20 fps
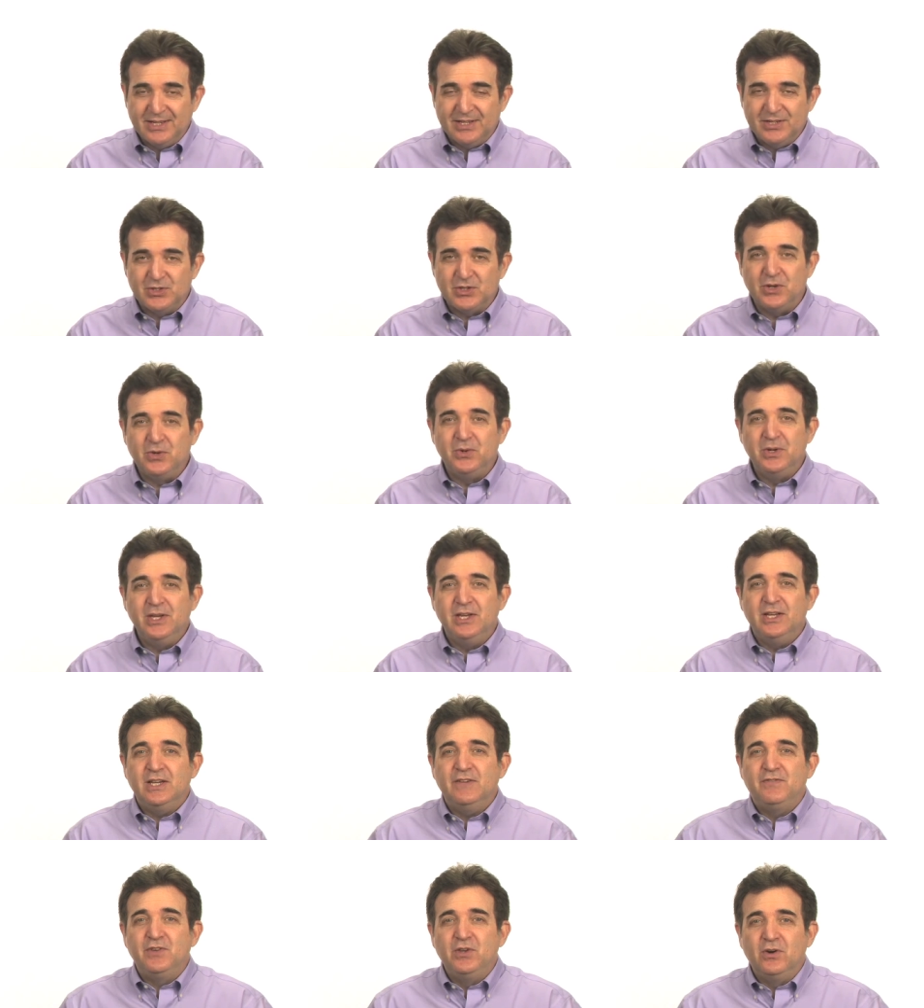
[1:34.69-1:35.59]
So
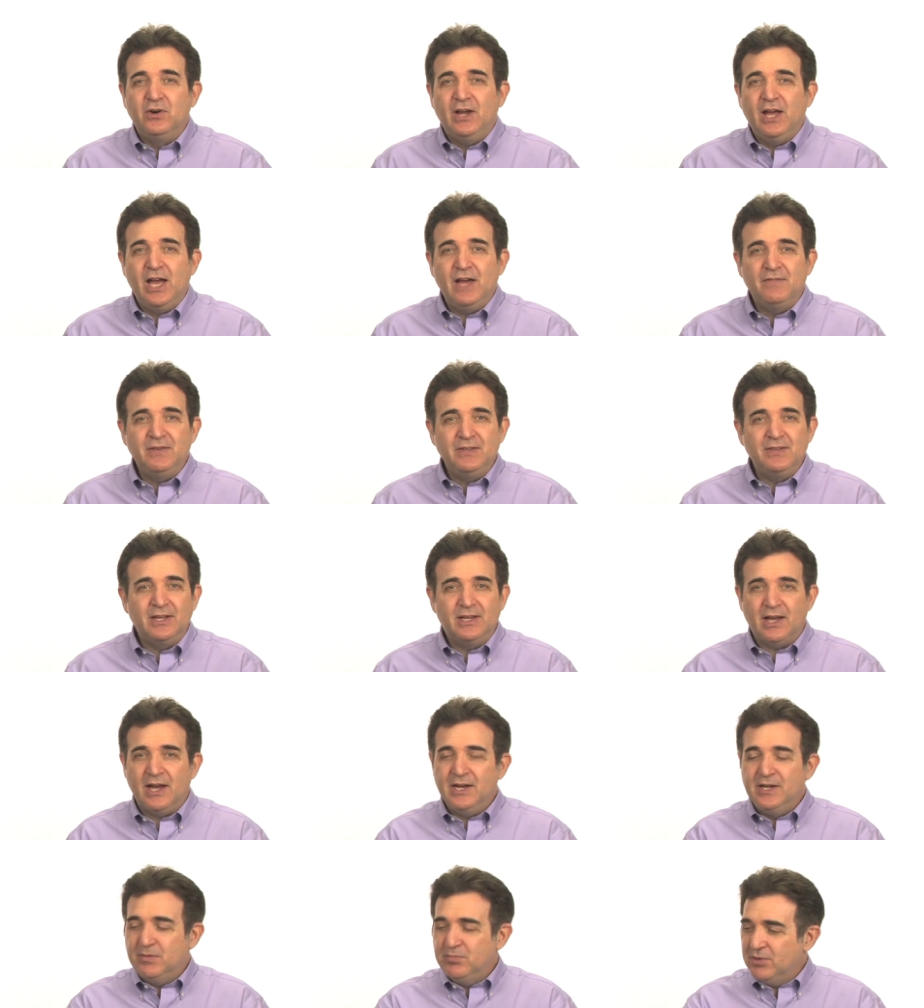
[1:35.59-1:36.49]
if you're having the
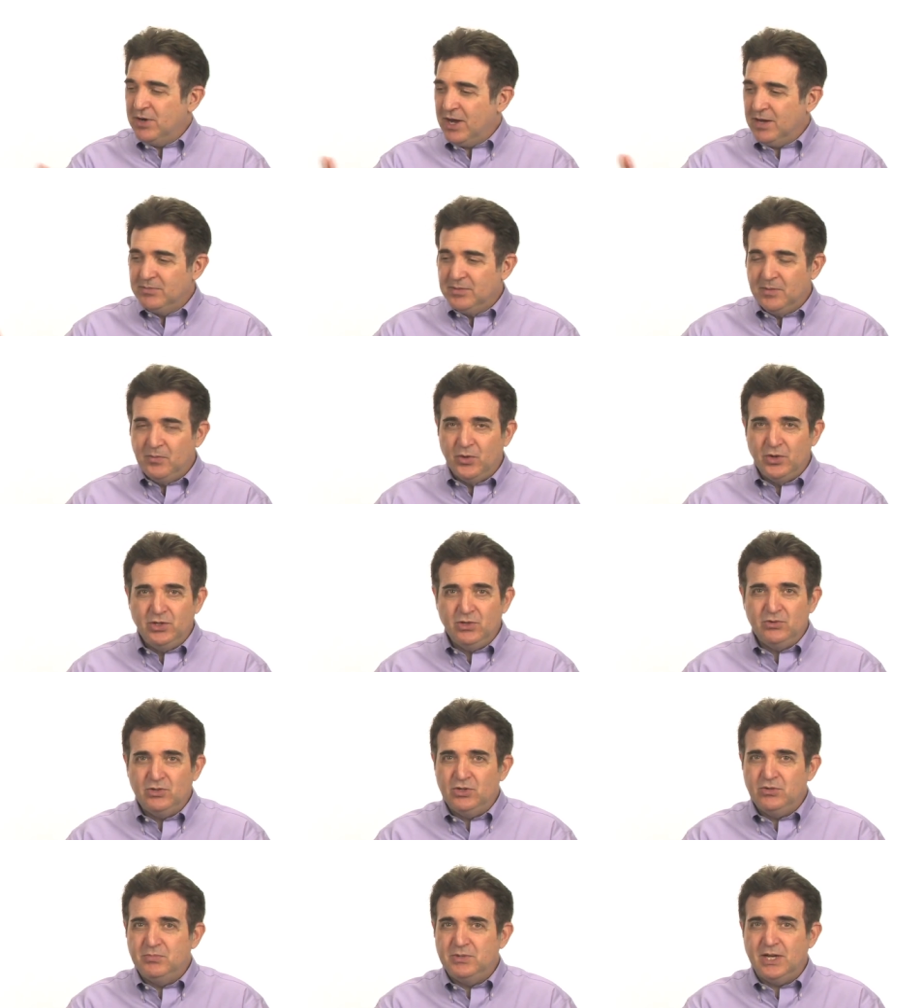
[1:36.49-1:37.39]
kind of problem where
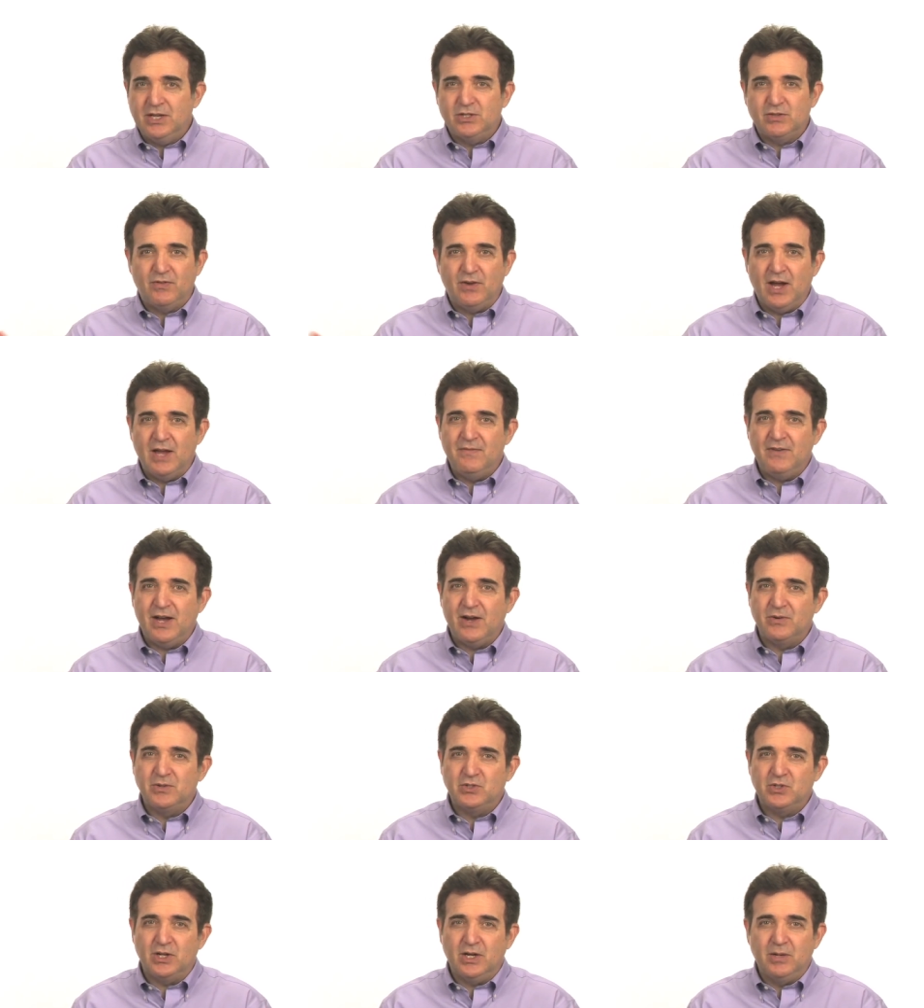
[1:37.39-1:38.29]
YouTube takes 5
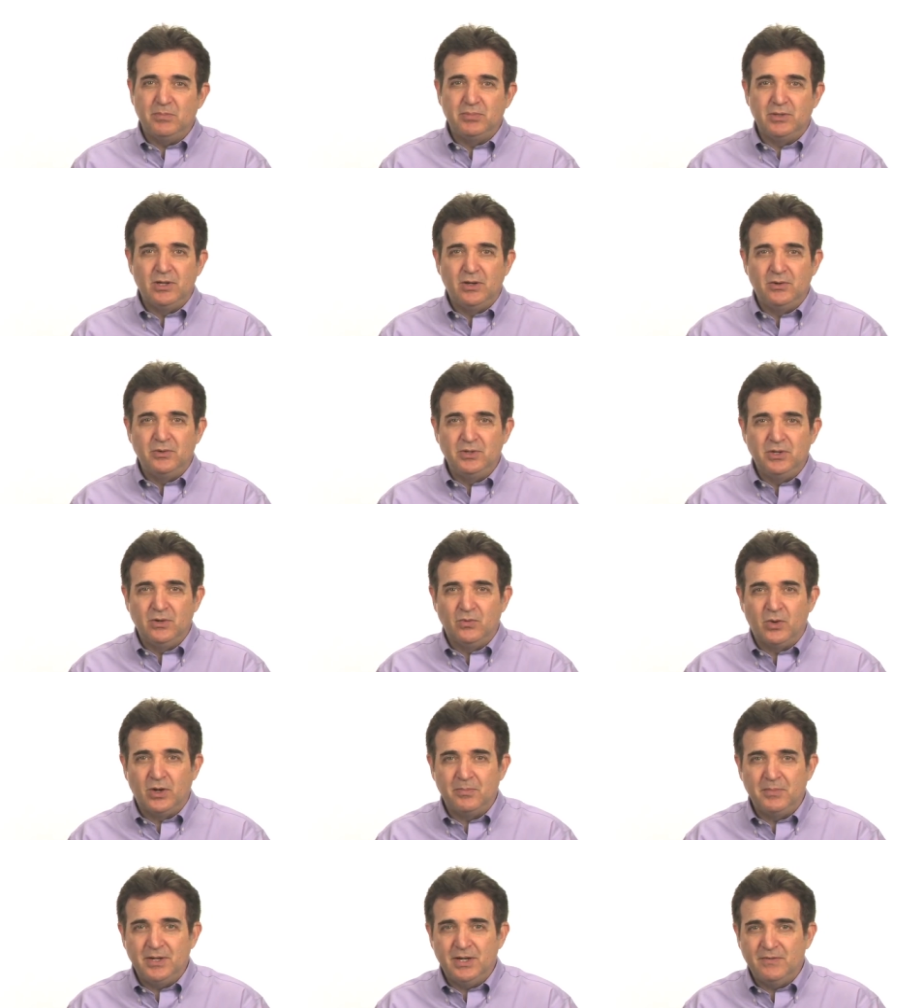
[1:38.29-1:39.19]
hours to upload your
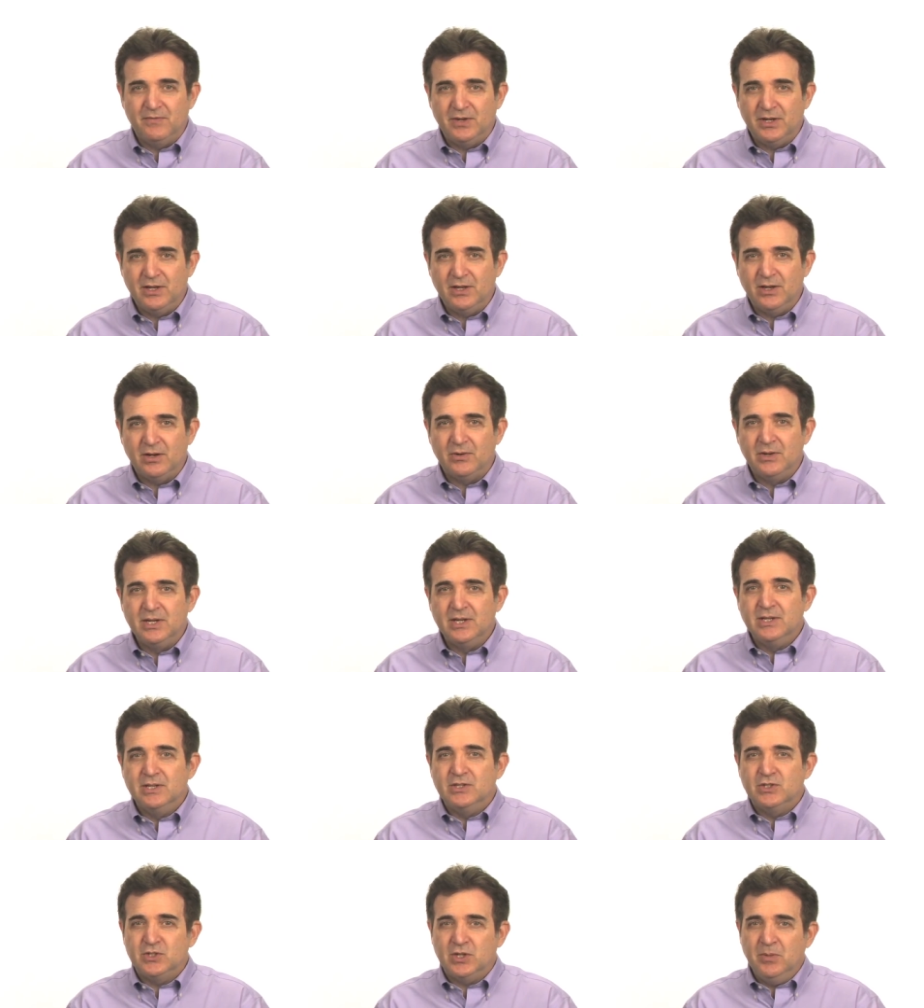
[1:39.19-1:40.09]
one-minute video,
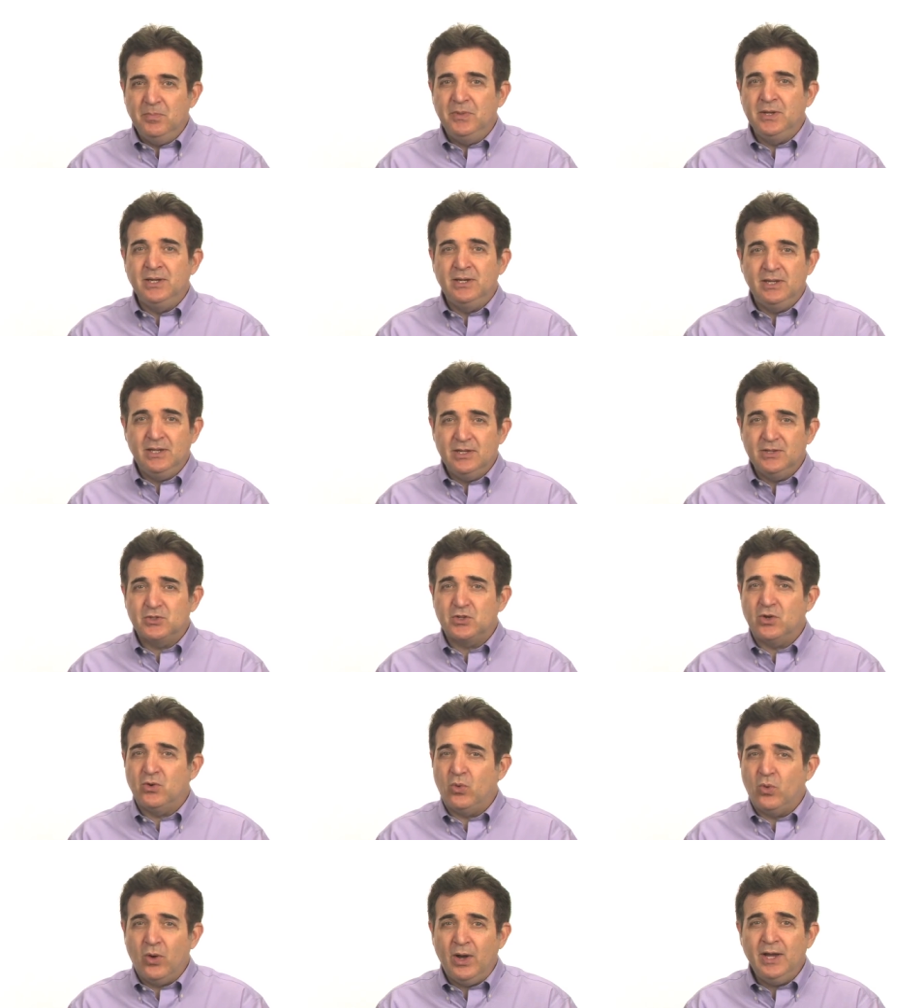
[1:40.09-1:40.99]
something is
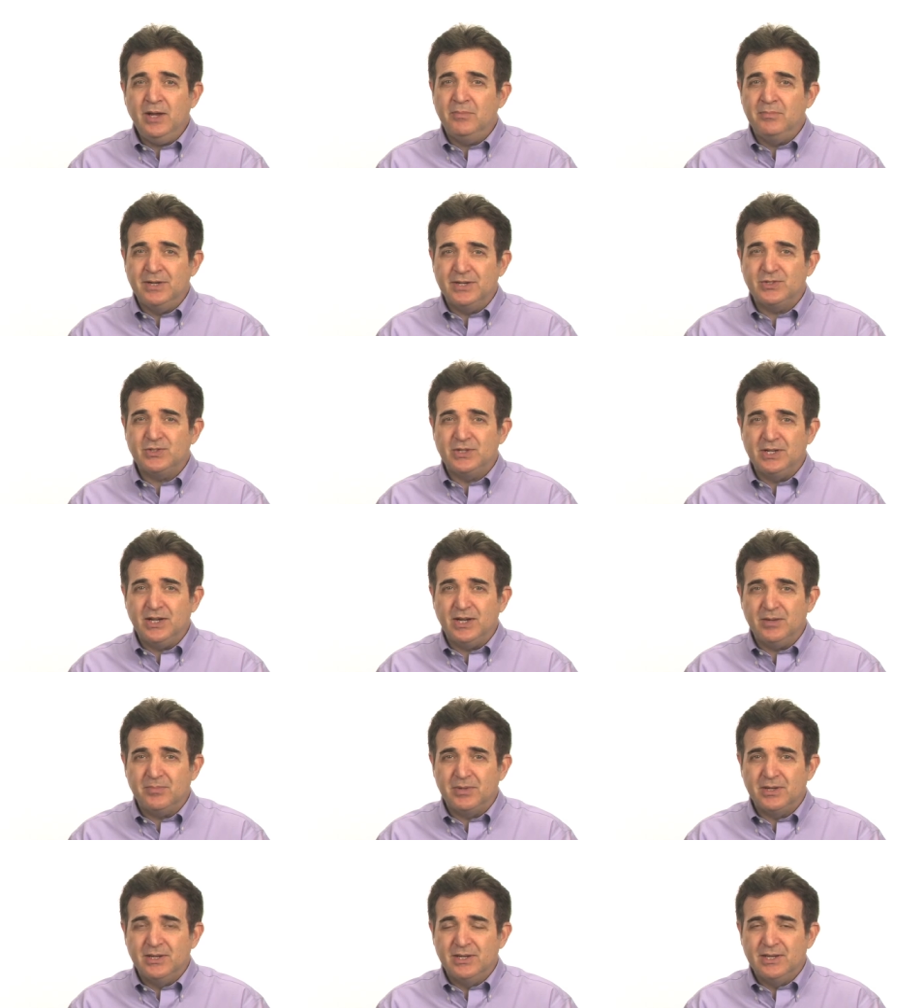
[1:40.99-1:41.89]
quite messed
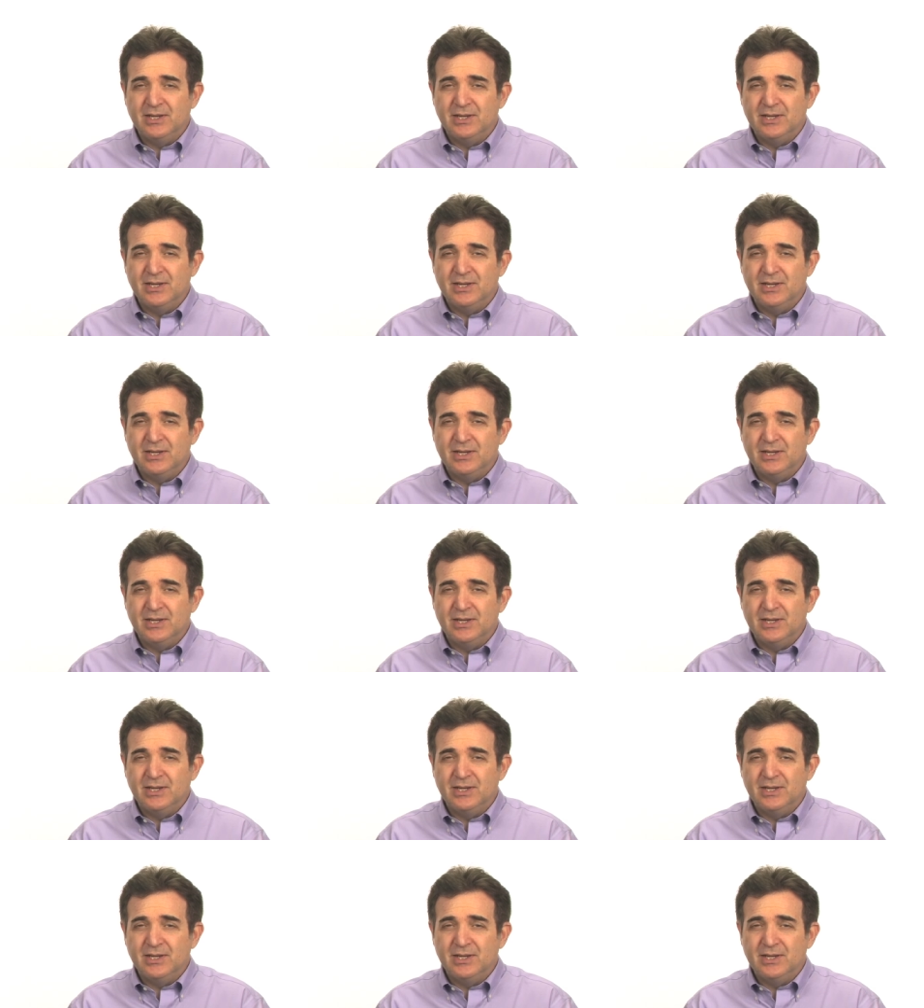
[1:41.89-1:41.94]
up.